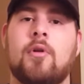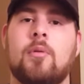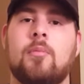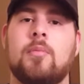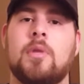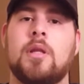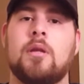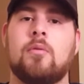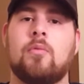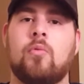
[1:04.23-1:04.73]

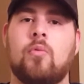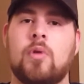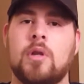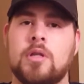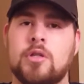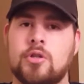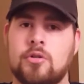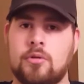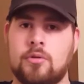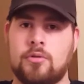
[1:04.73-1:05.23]
from the
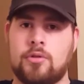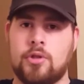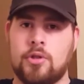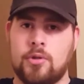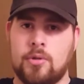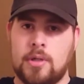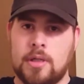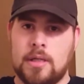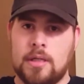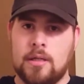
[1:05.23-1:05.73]
original
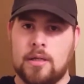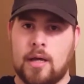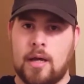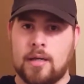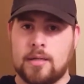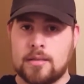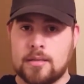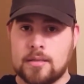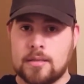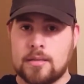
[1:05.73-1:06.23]

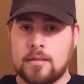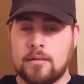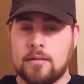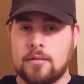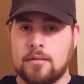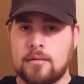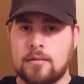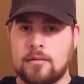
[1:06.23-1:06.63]
2DS,